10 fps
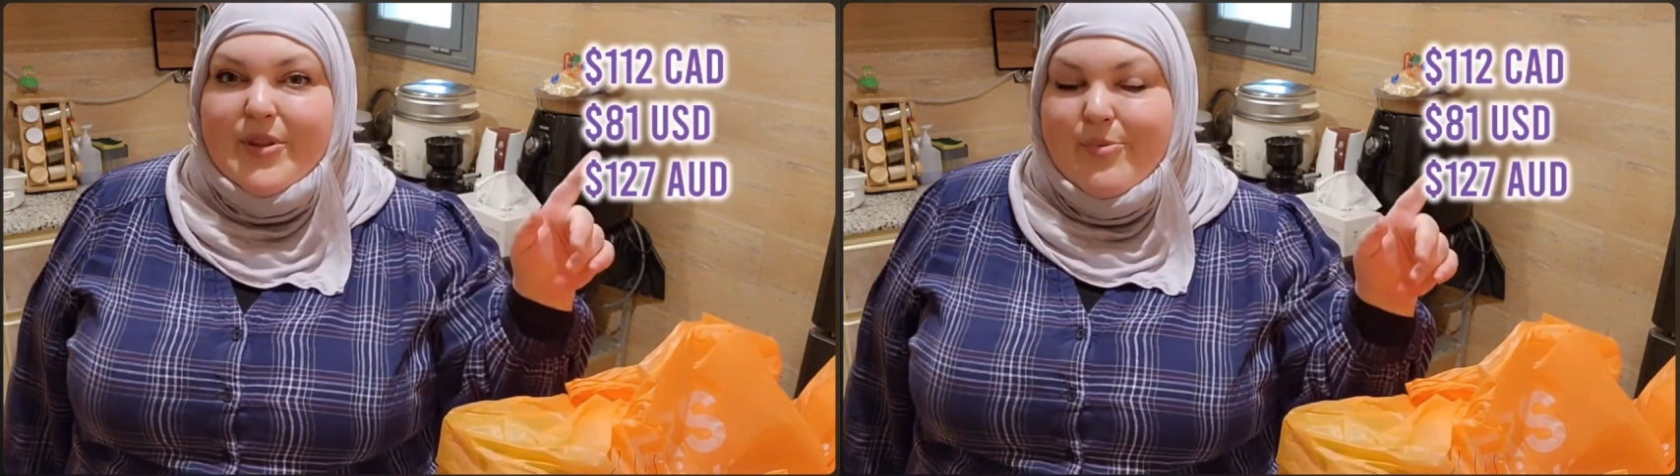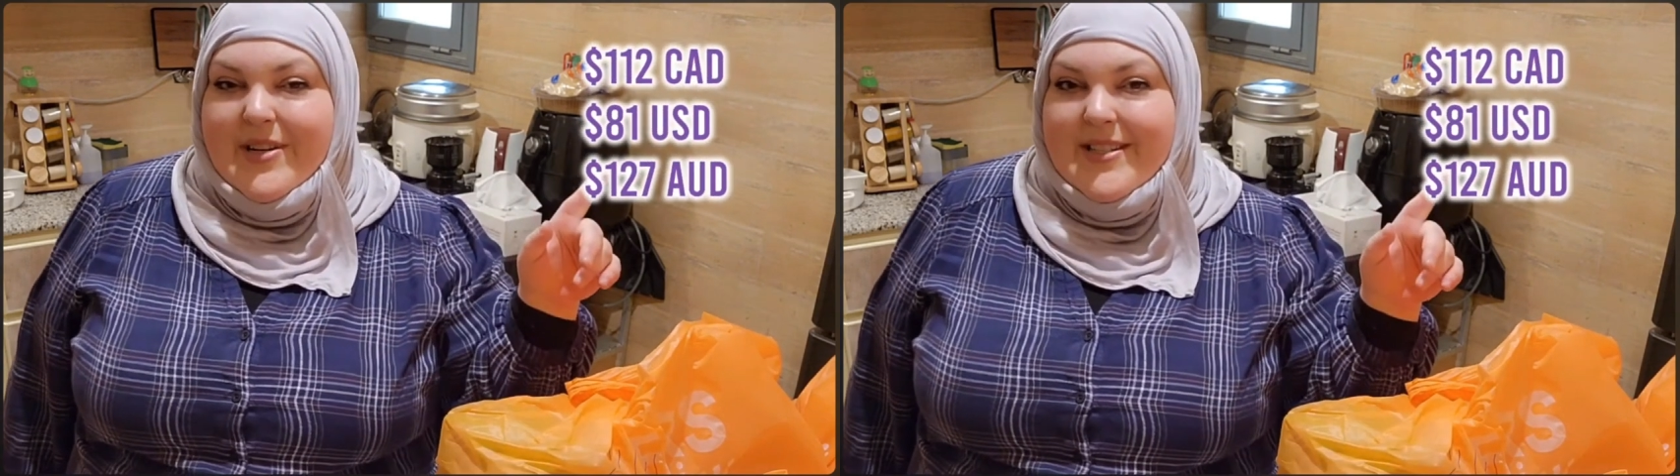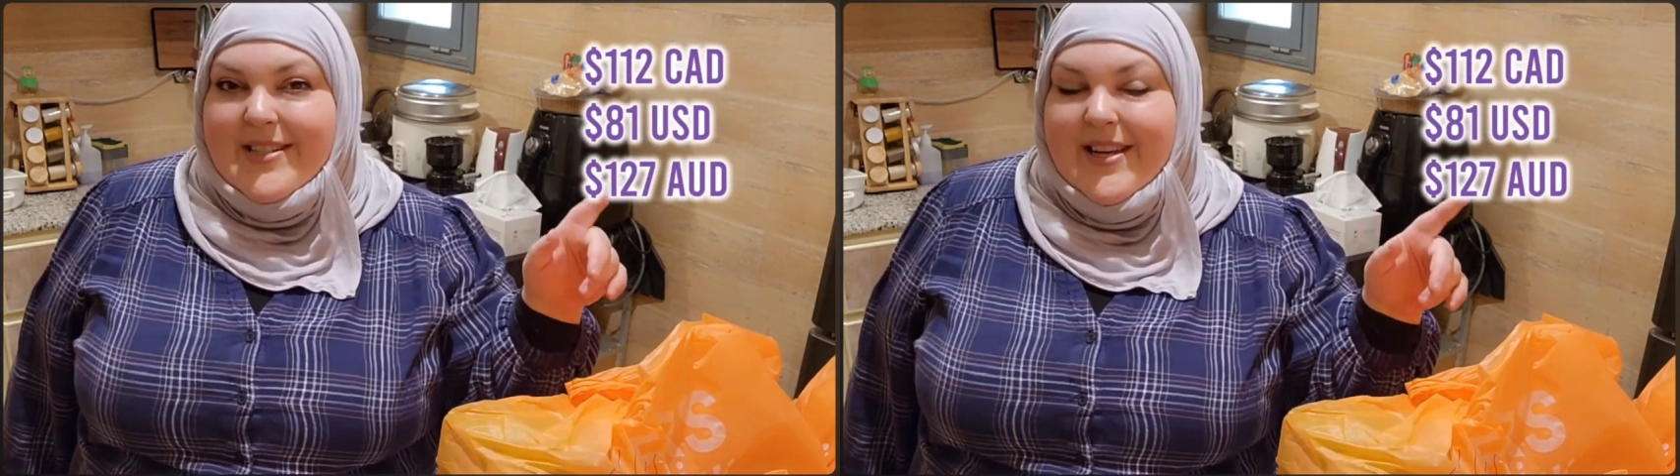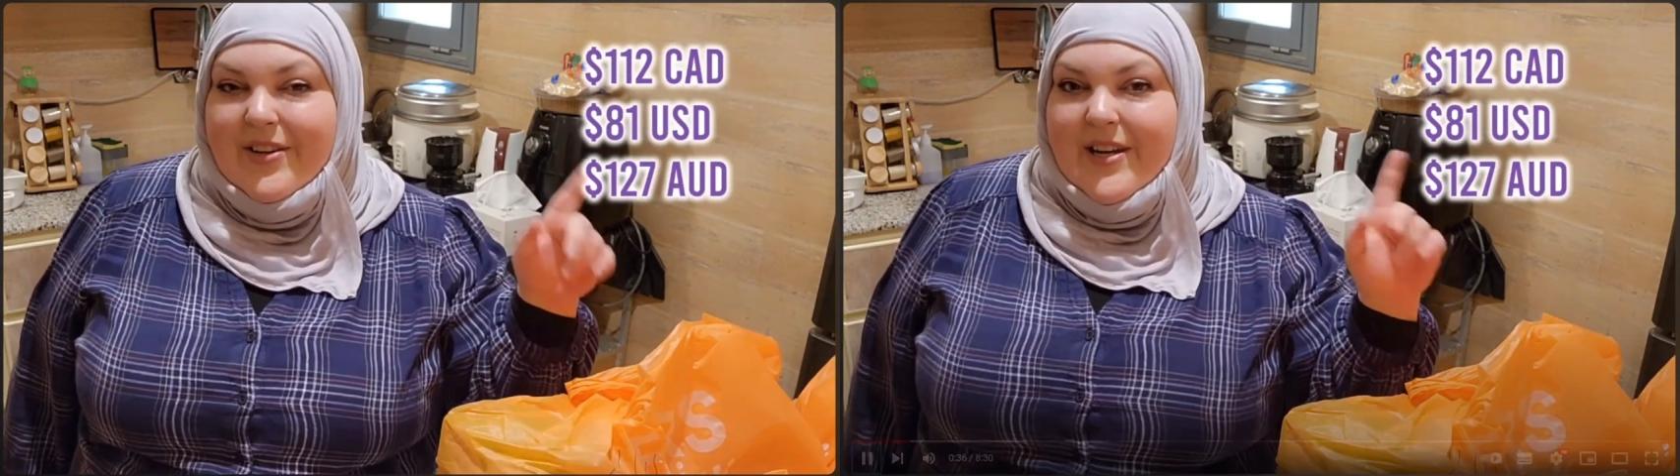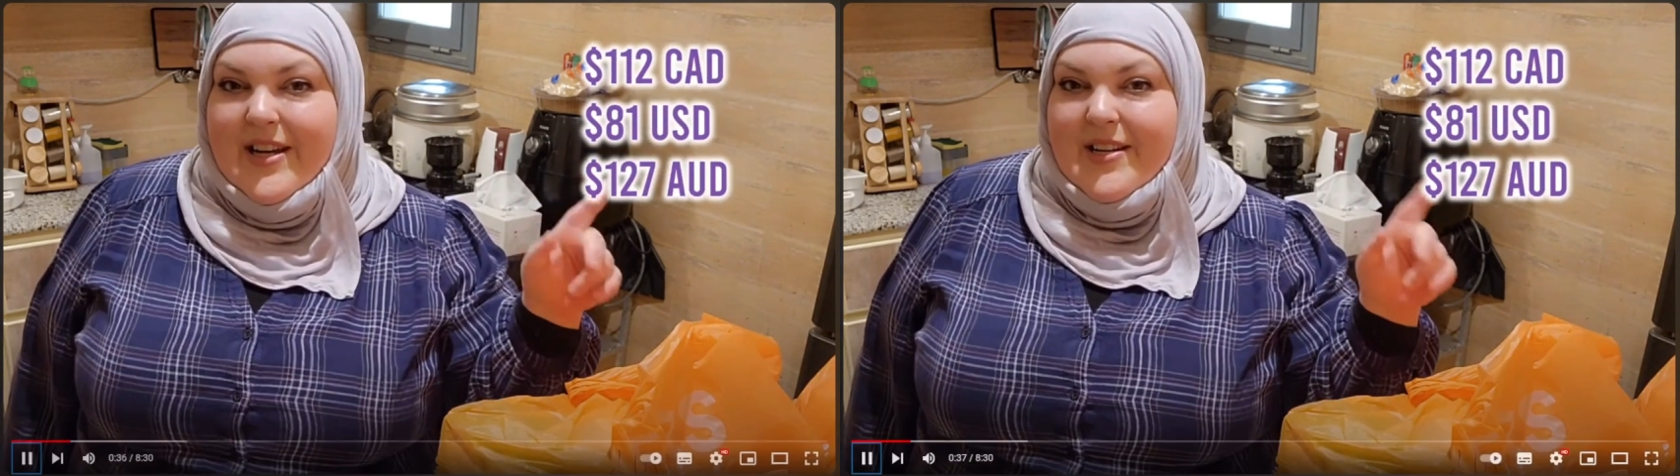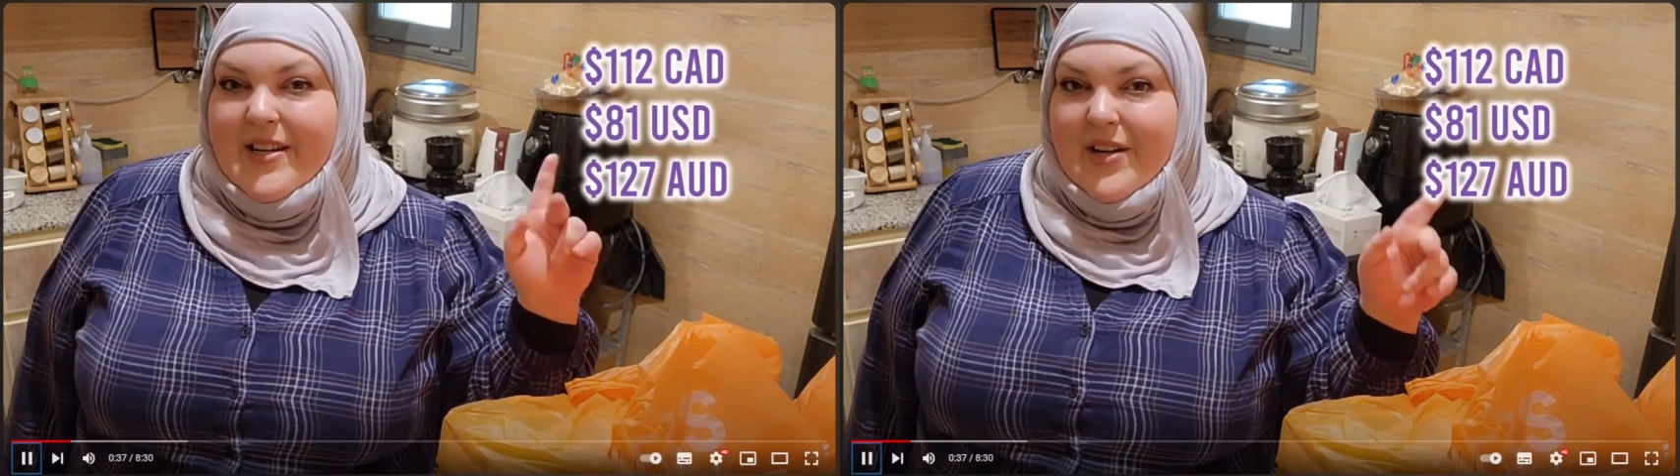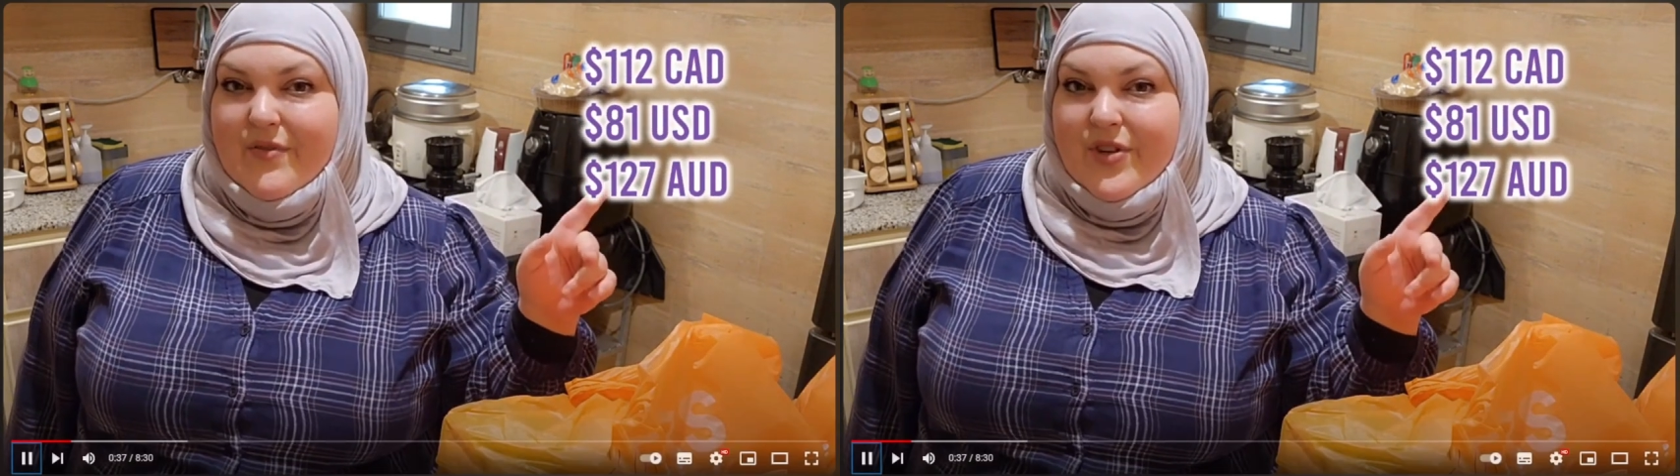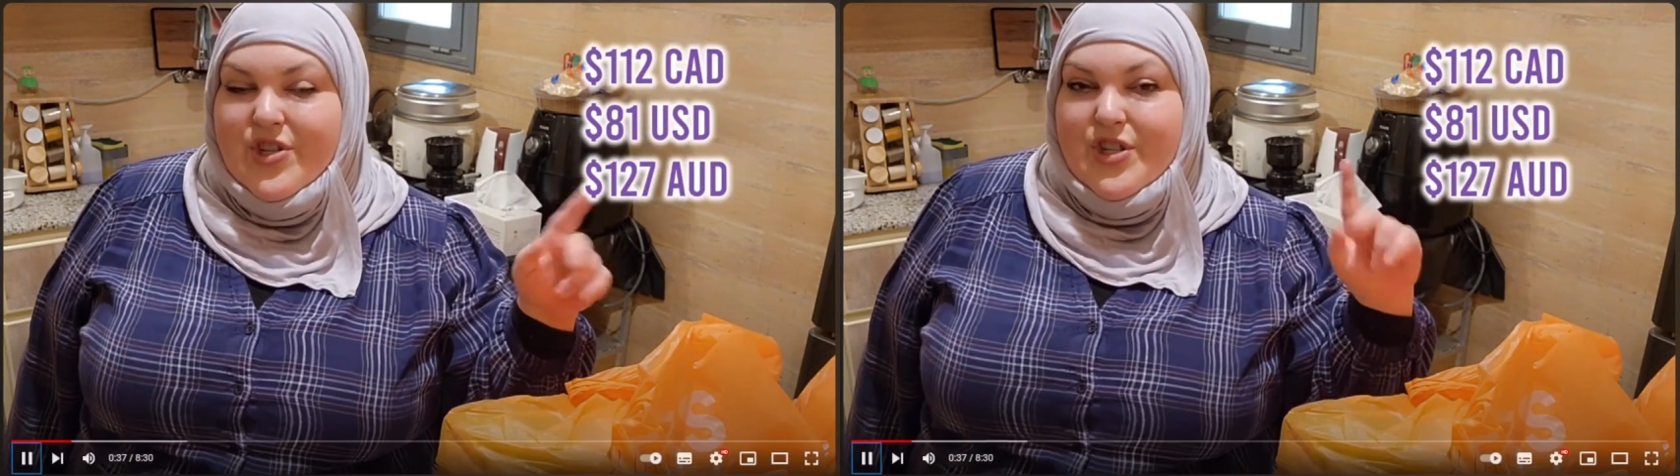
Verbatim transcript: I'll put the prices okay, here in conversion